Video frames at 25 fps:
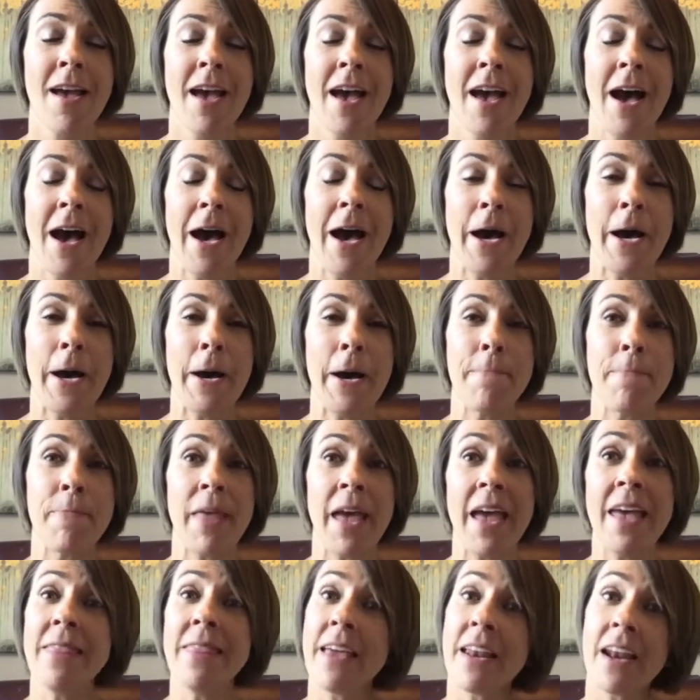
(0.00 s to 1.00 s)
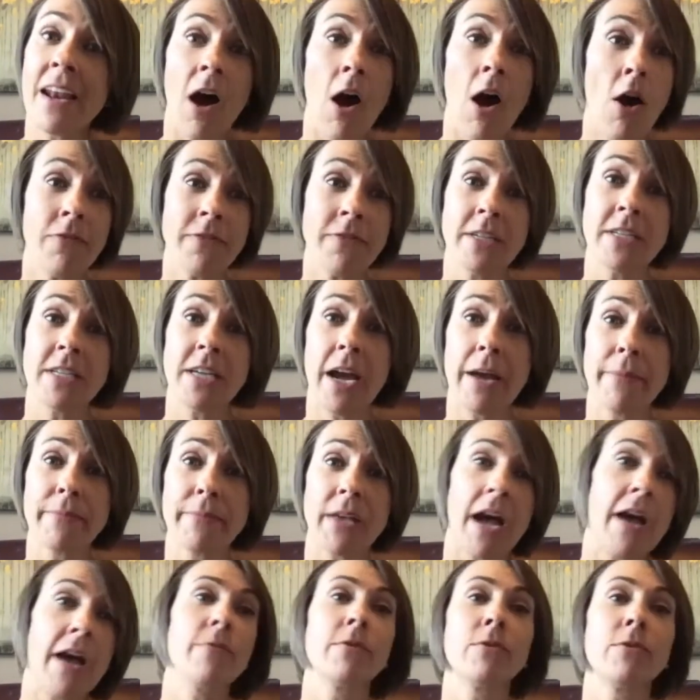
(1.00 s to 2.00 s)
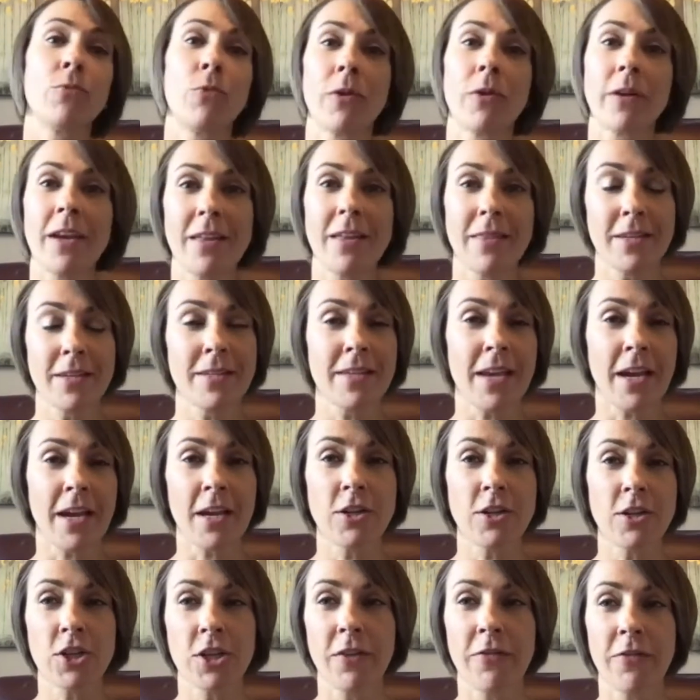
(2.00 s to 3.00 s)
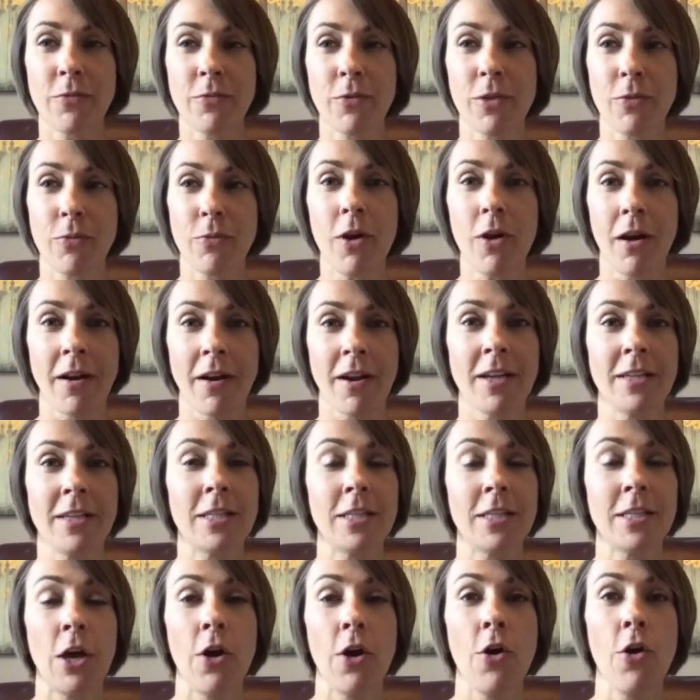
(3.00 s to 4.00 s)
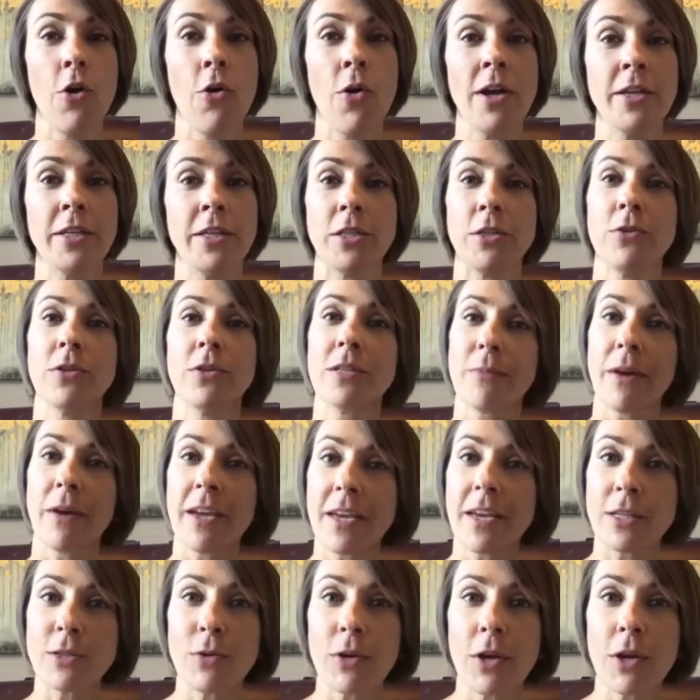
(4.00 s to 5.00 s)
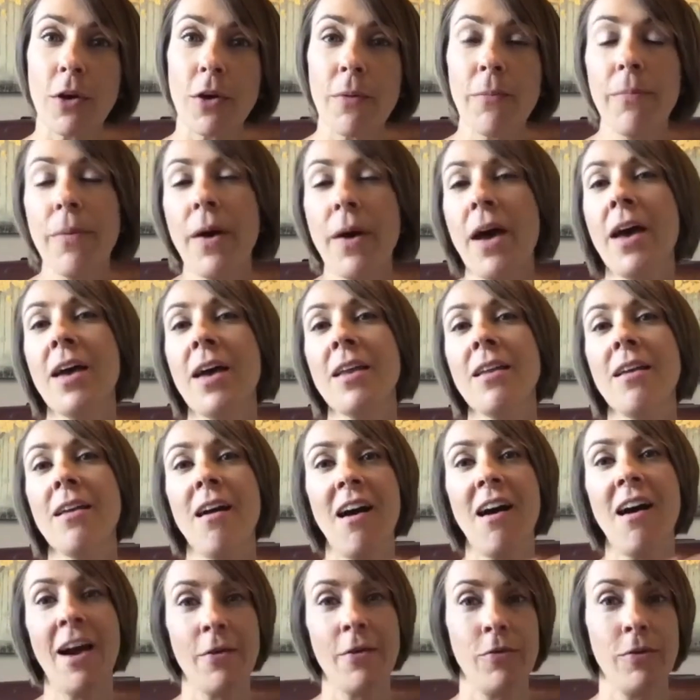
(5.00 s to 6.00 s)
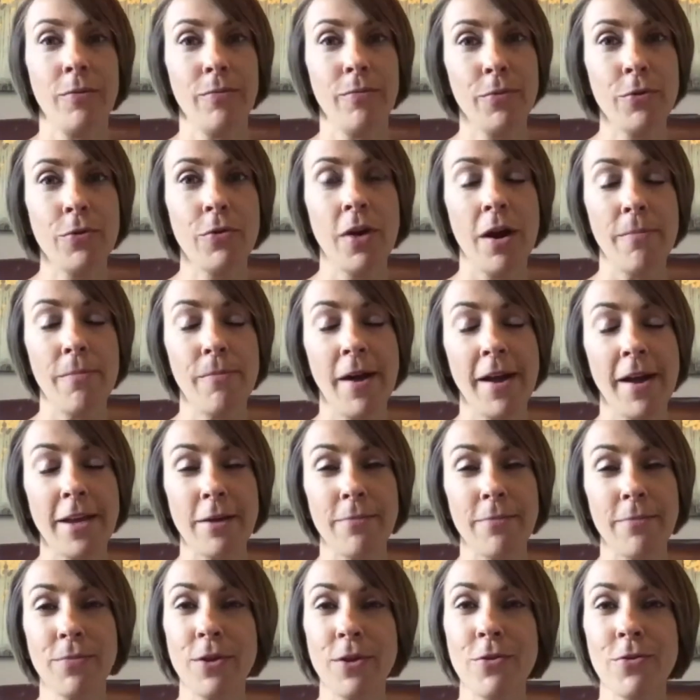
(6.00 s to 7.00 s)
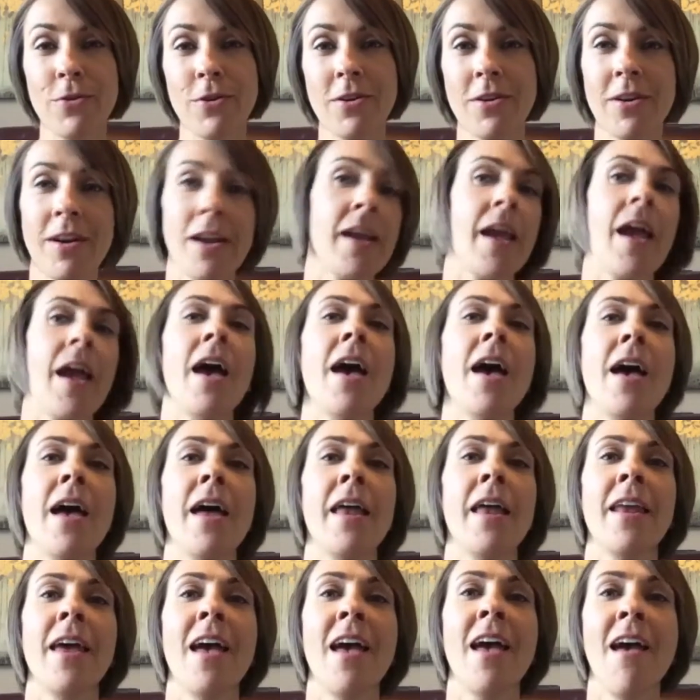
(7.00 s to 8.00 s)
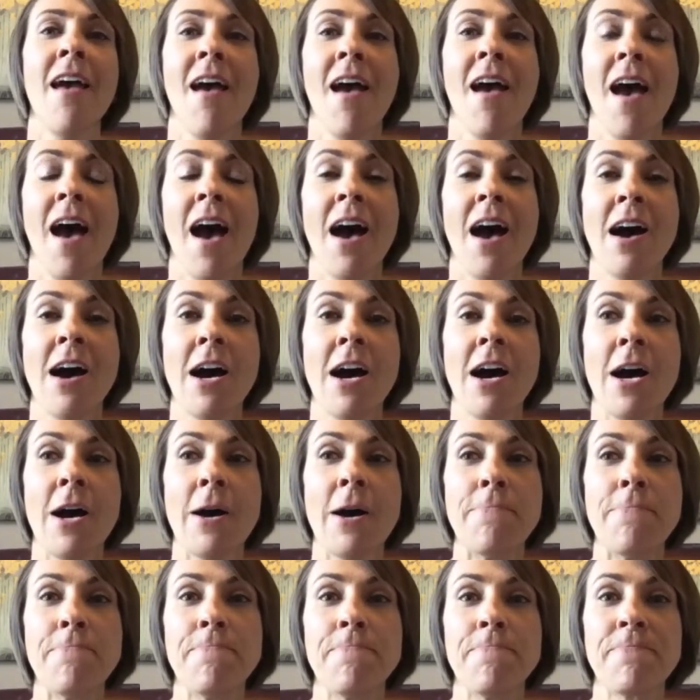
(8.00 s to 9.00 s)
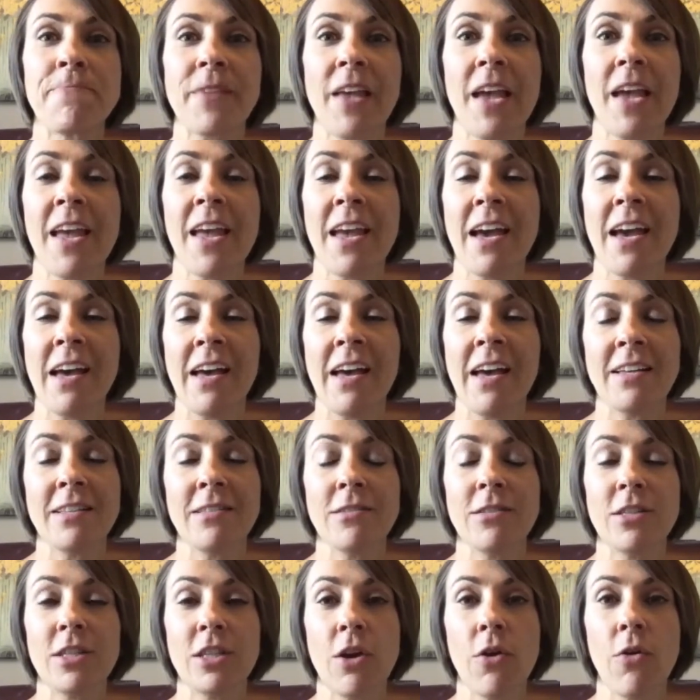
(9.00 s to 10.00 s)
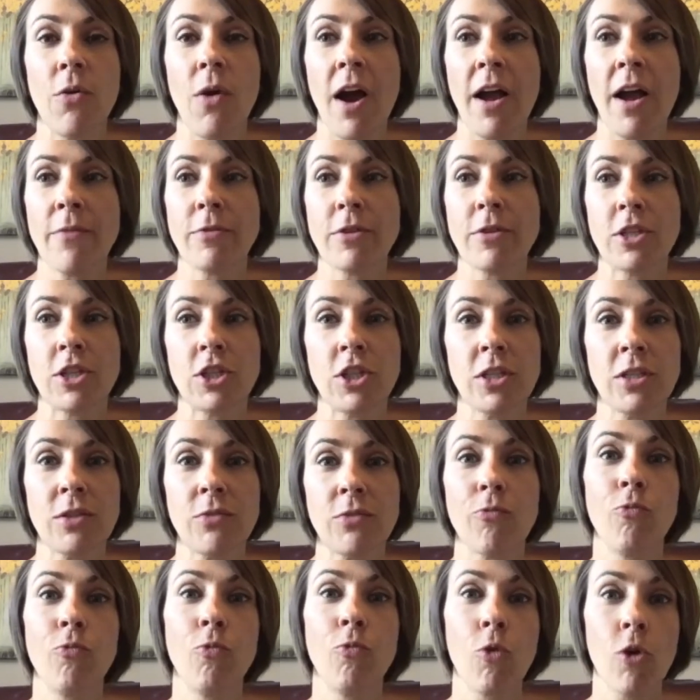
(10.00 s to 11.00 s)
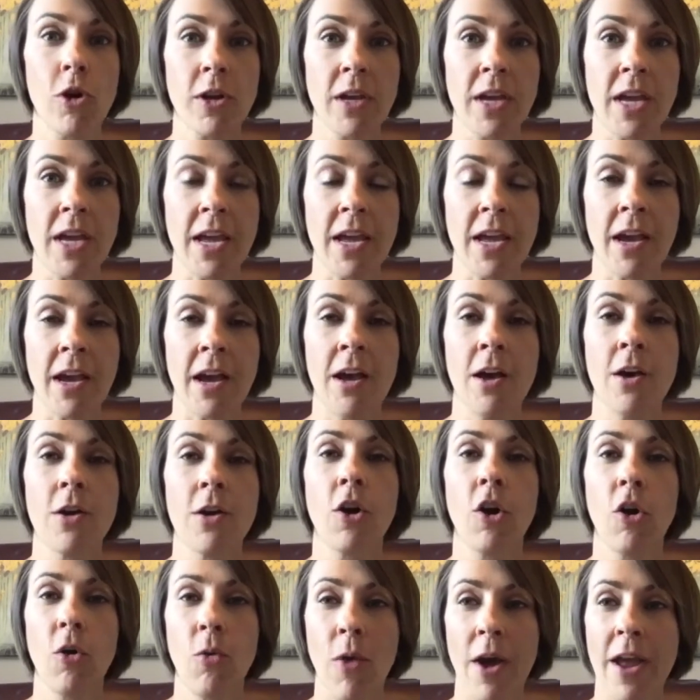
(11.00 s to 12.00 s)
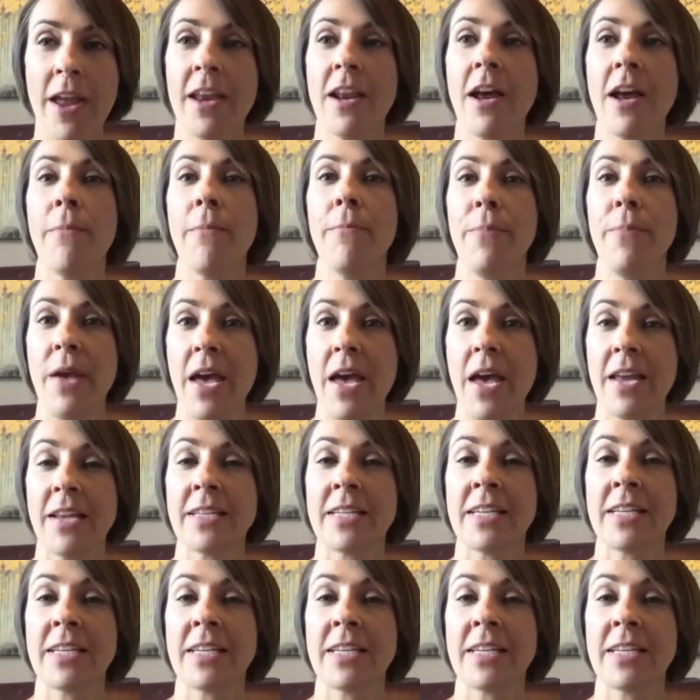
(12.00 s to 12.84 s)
And then oftentimes I was working the second shift with work. So as soon as my kids would go to bed, I would boot up my computer again. And so I was just working quite a bit.